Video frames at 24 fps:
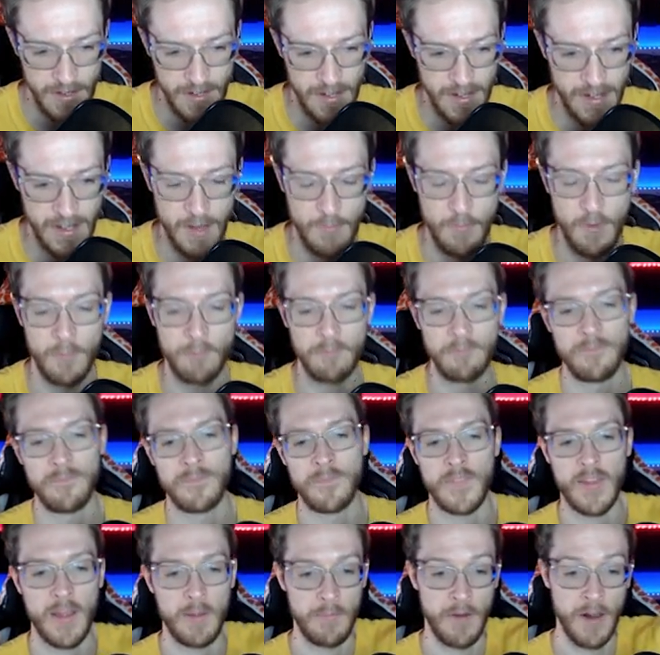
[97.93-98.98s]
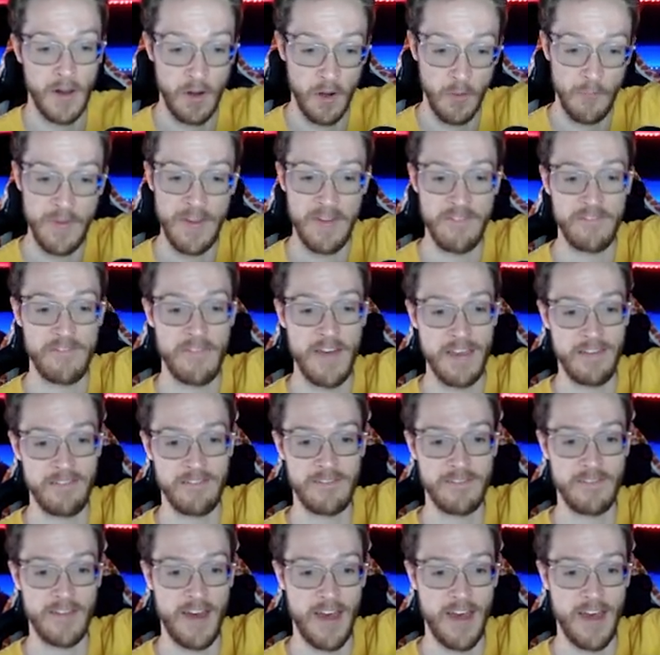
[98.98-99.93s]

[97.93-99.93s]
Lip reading: Come on. Come on. I got a bit of faith.